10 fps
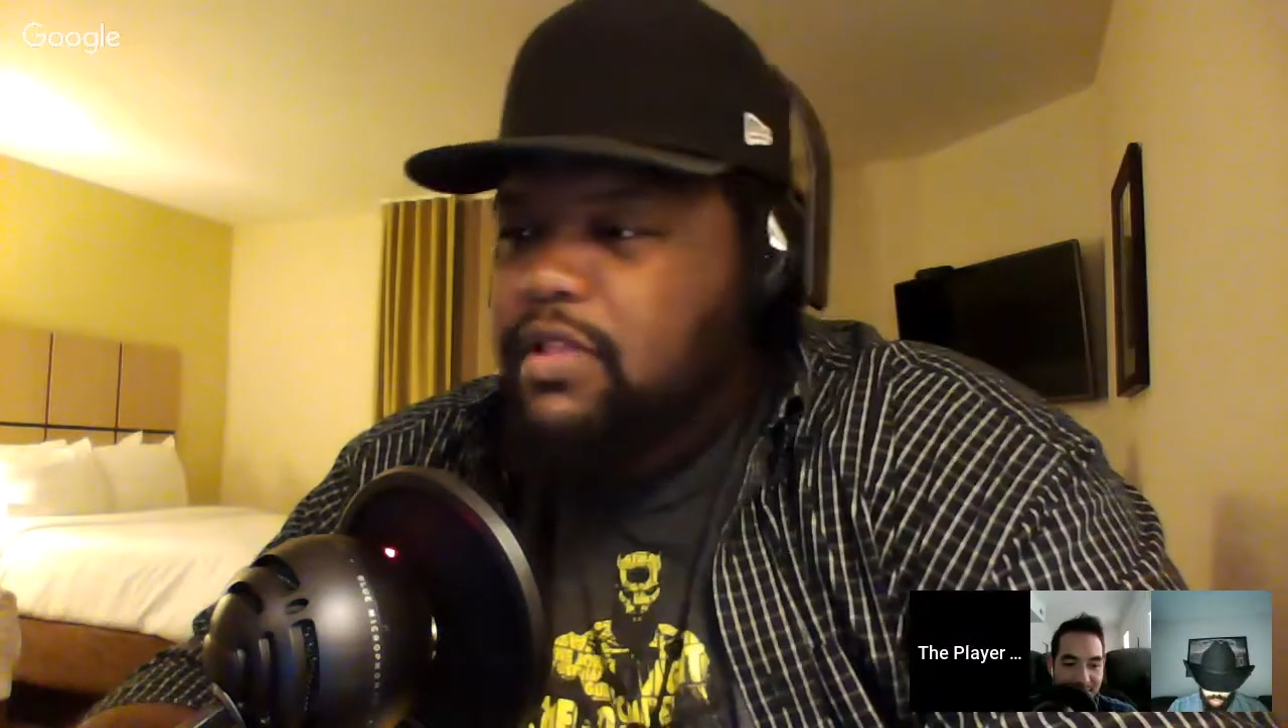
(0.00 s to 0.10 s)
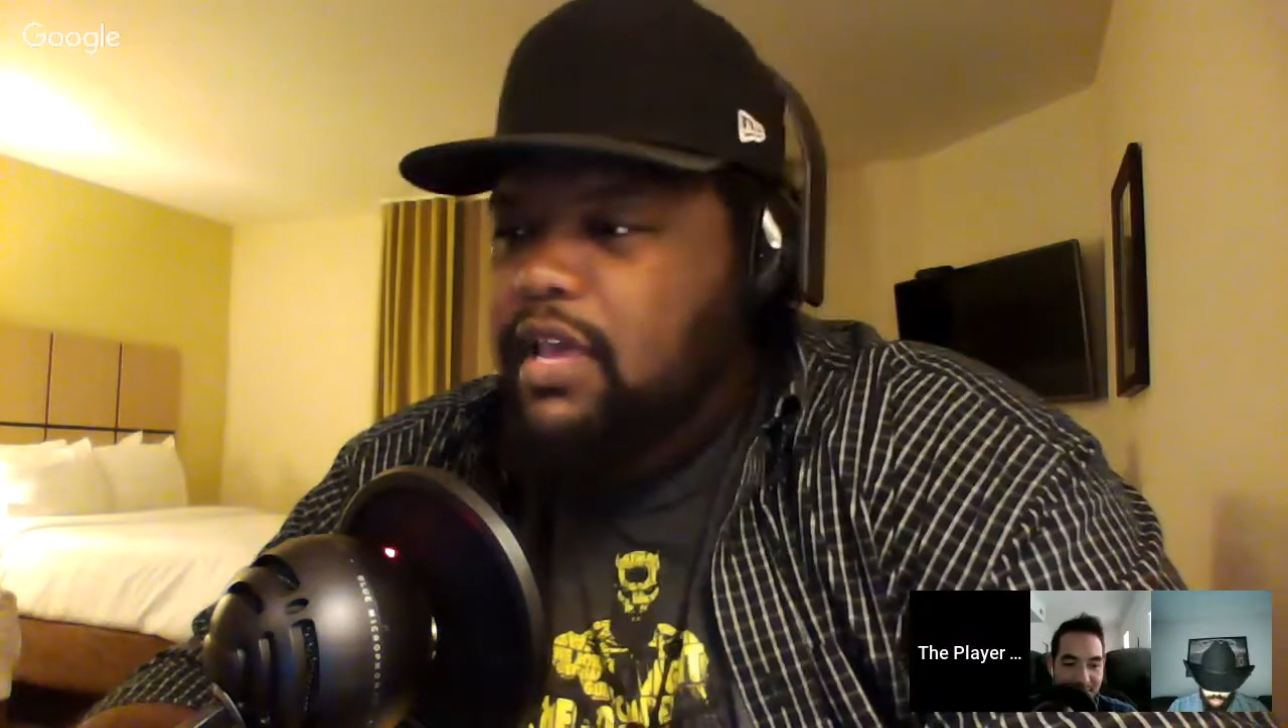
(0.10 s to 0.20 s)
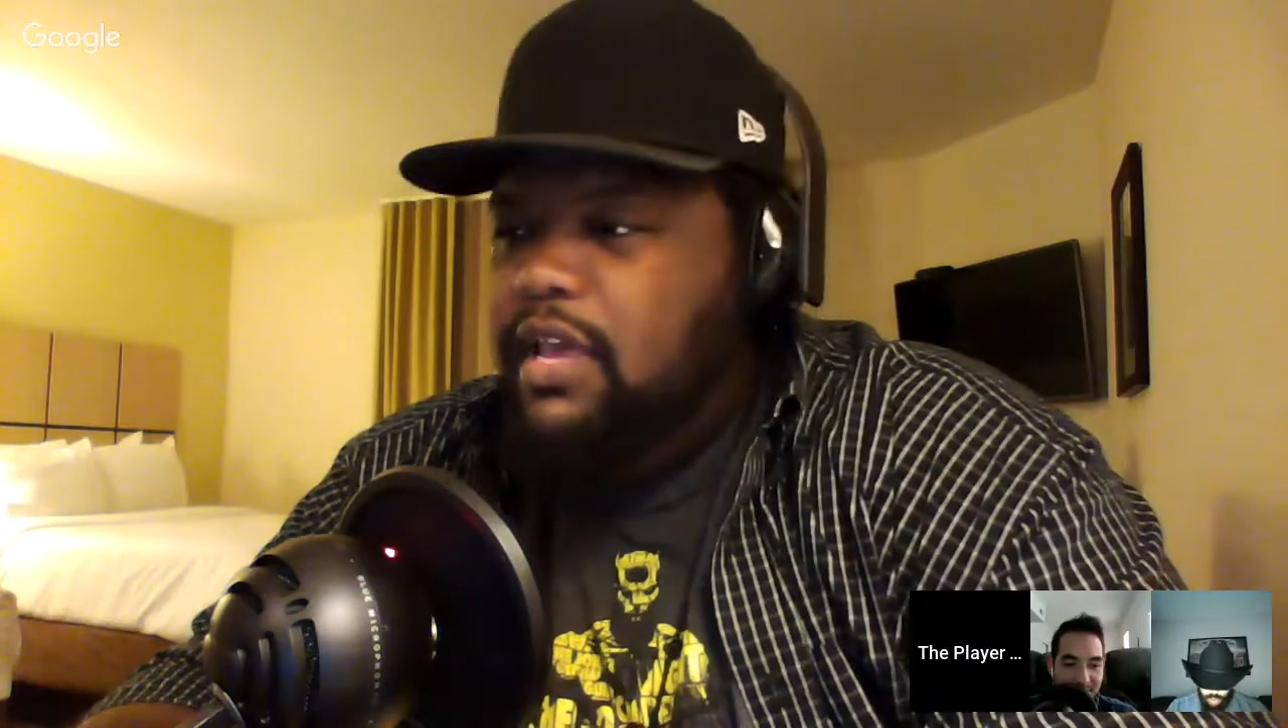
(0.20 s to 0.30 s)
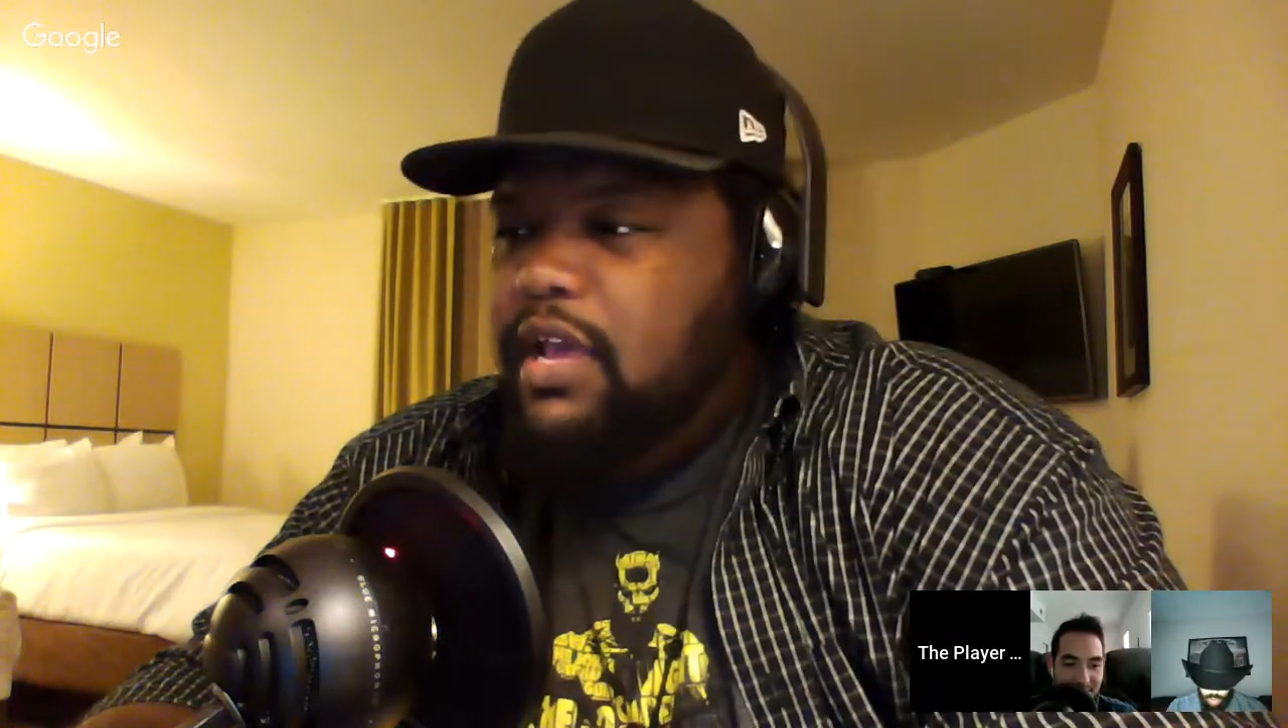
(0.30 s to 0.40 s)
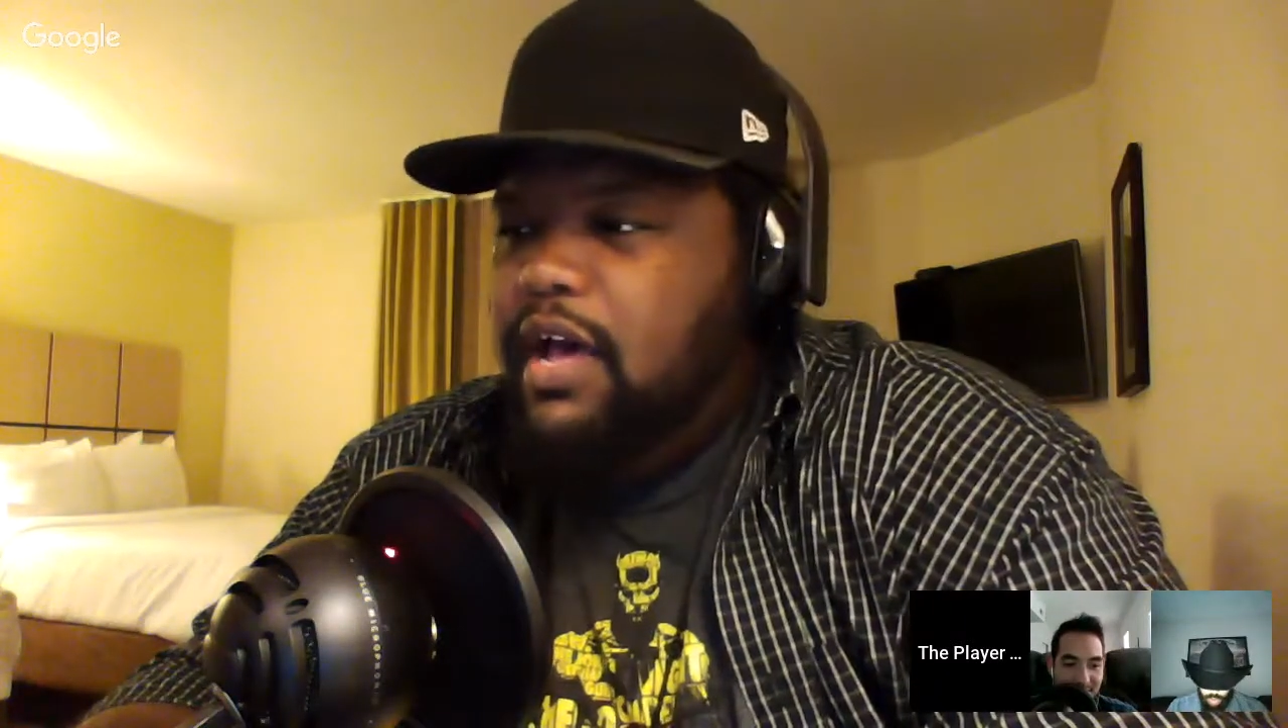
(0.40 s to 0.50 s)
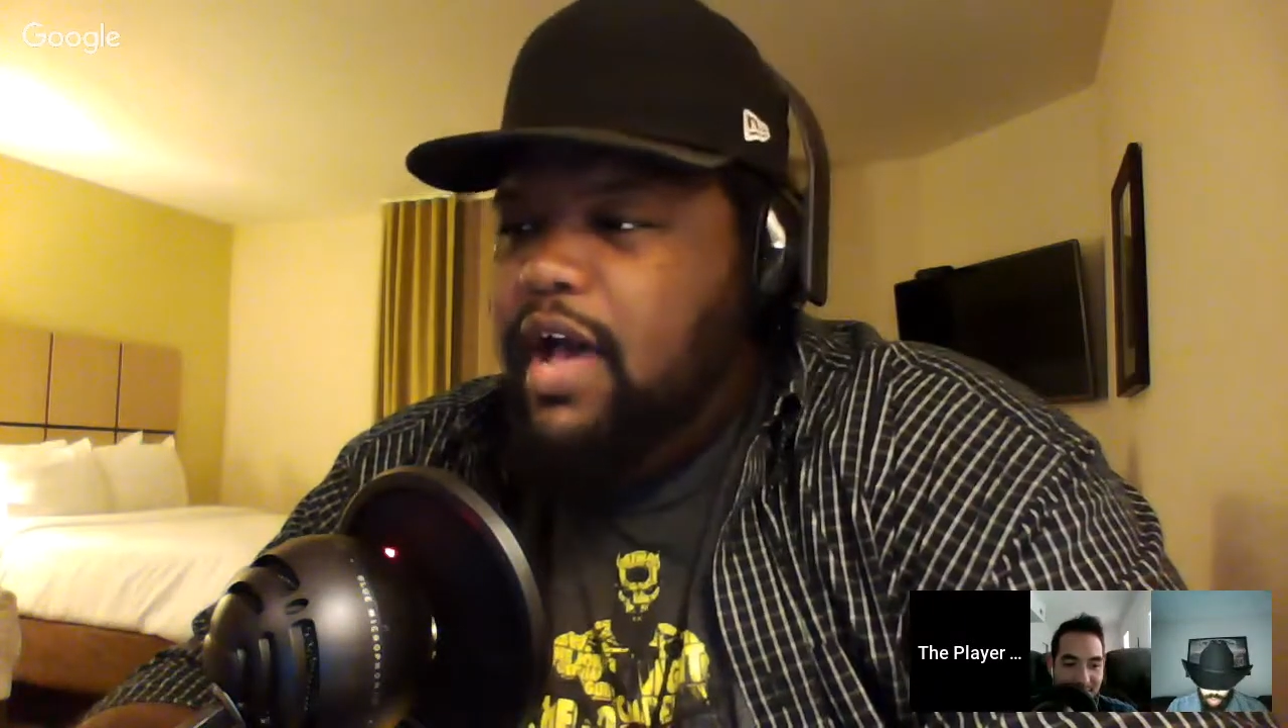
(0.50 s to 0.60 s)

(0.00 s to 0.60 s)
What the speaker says: the